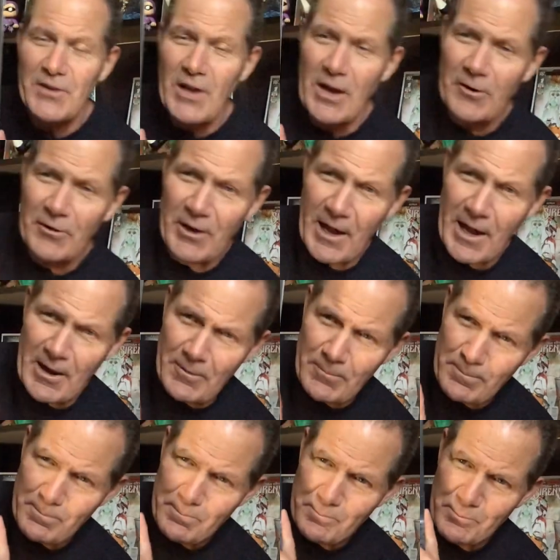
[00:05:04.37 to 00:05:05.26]
out
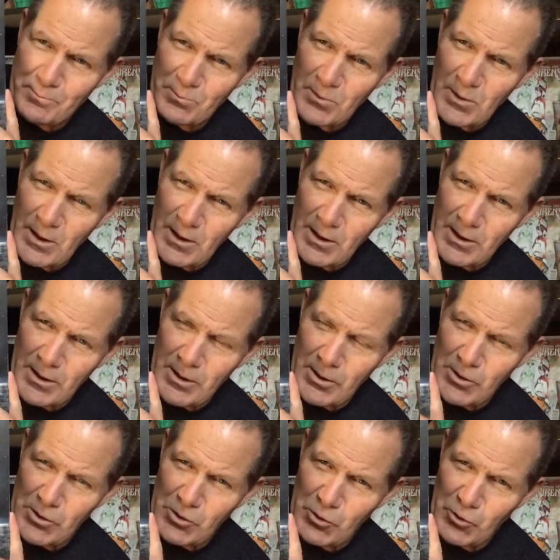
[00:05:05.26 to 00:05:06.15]
now.
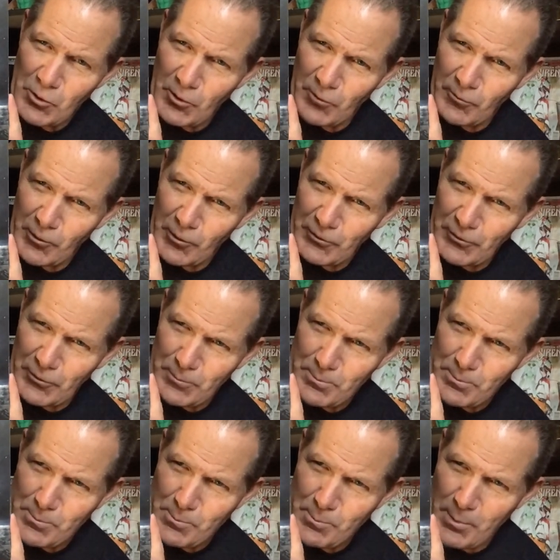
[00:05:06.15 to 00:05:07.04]
Universal
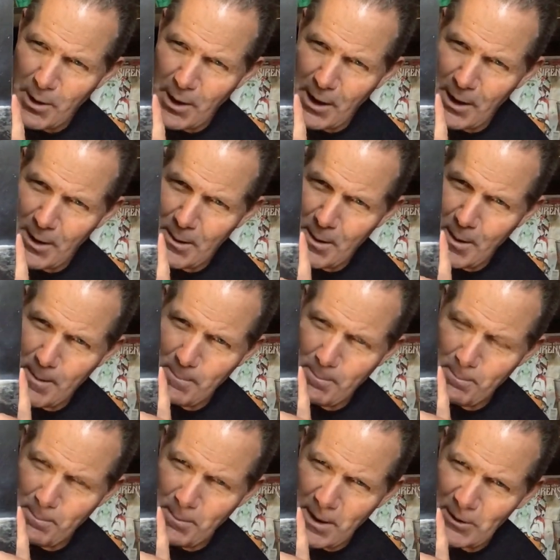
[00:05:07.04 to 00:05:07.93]
by
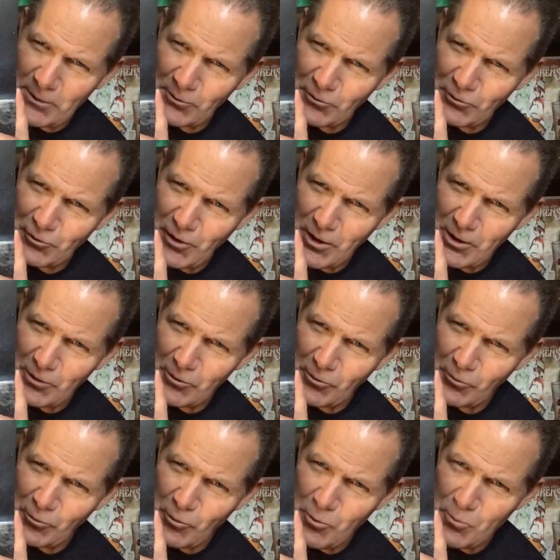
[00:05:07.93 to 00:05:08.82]
Michael
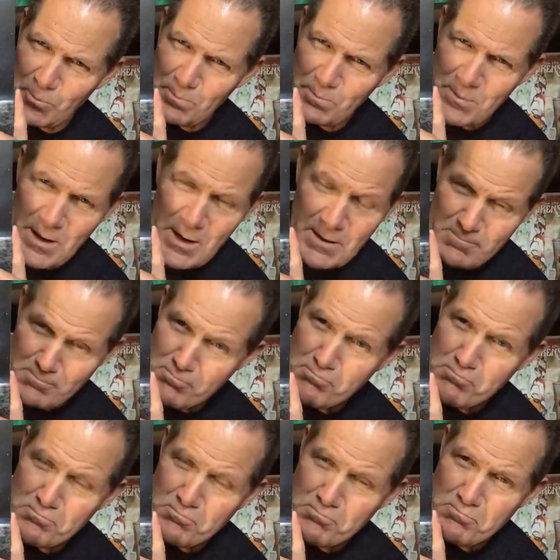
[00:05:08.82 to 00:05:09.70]
Schenker Group.
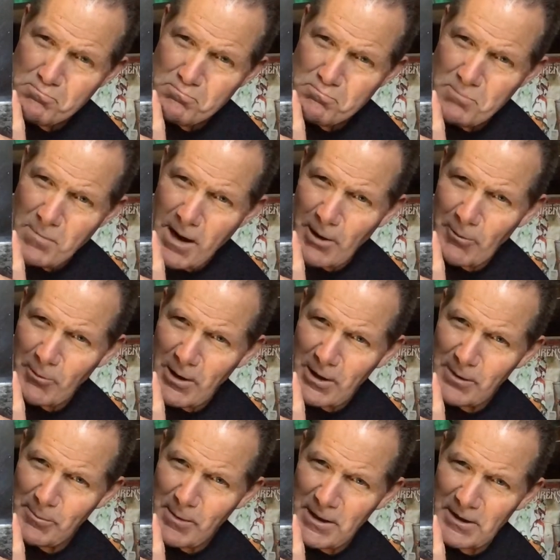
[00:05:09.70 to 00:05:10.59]
I
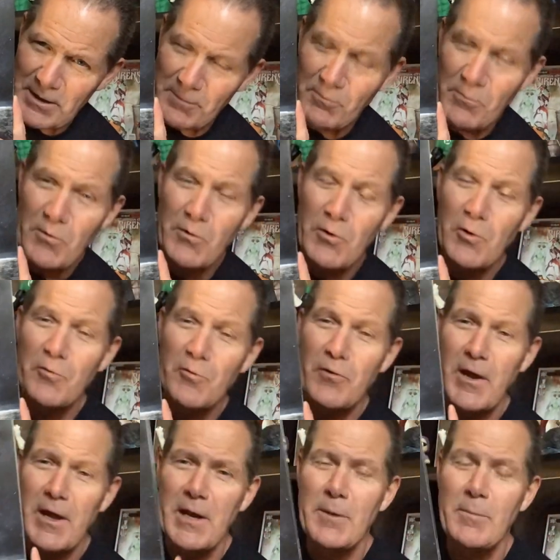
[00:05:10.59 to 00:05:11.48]
recommend it. If you're a
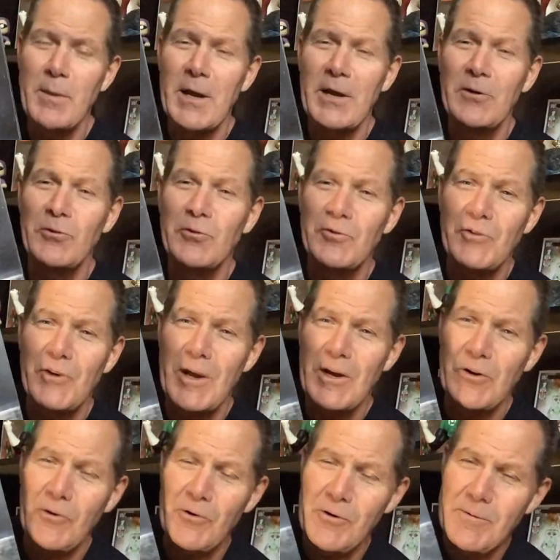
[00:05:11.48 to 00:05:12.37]
fan of Michael
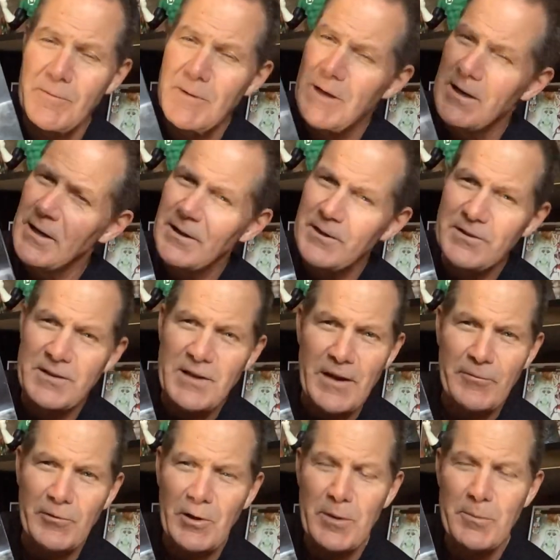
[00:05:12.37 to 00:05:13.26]
Schenker,
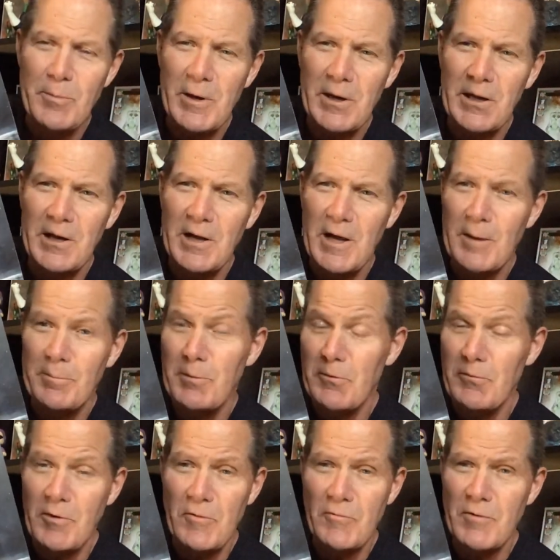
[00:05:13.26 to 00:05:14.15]
definitely pick it up.
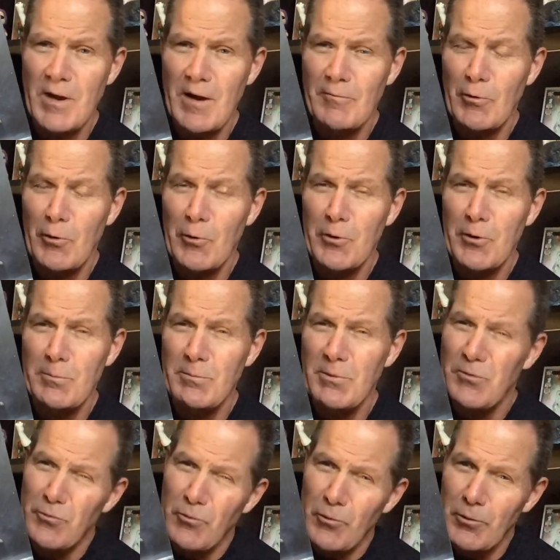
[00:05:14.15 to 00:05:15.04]
If you've never heard him
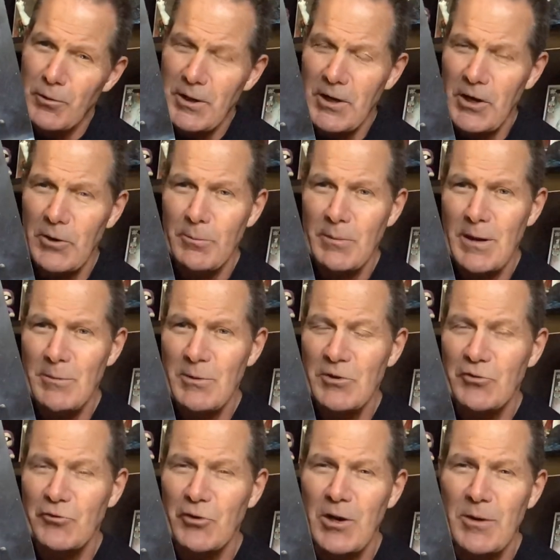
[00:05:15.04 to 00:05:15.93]
before, you know, maybe
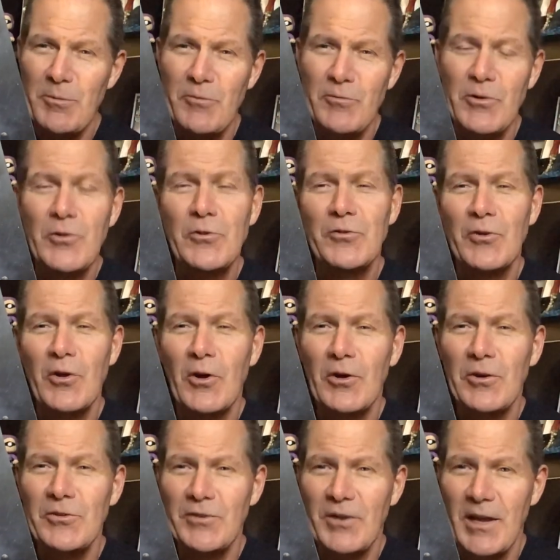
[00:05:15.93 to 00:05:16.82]
stream a few
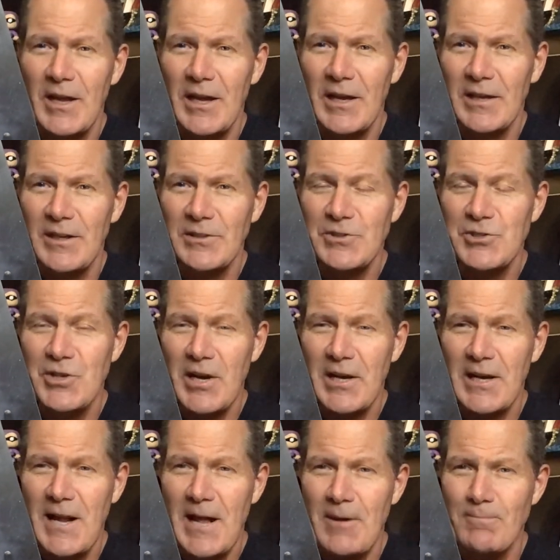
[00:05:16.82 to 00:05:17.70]
songs and
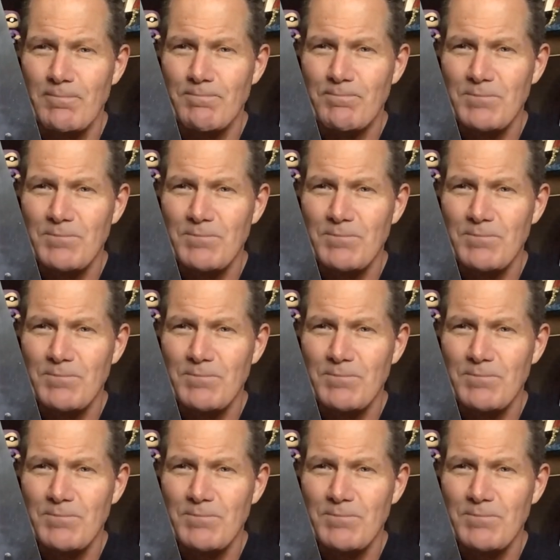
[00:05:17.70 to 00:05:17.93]
check it out.